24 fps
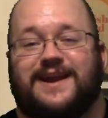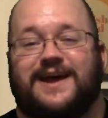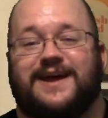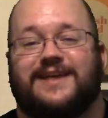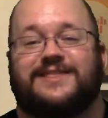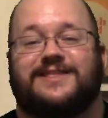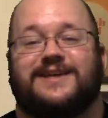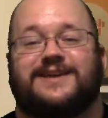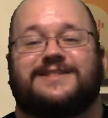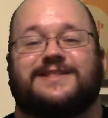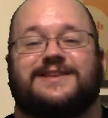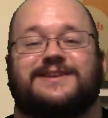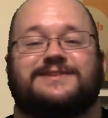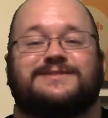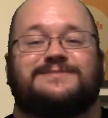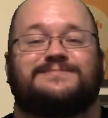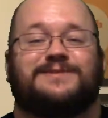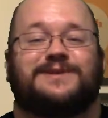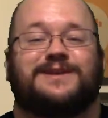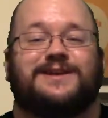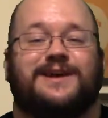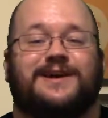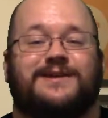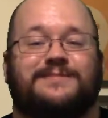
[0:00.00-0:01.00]
I thought they
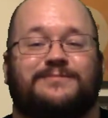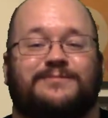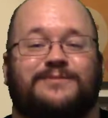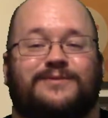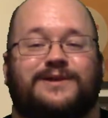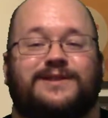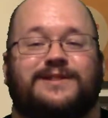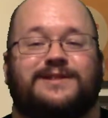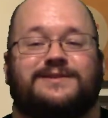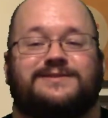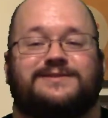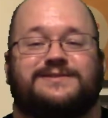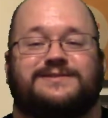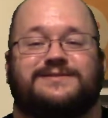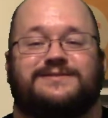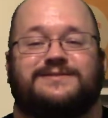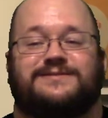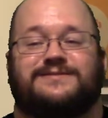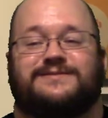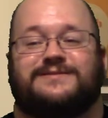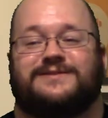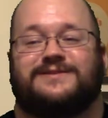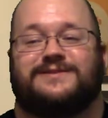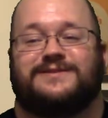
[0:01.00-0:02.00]
split up when this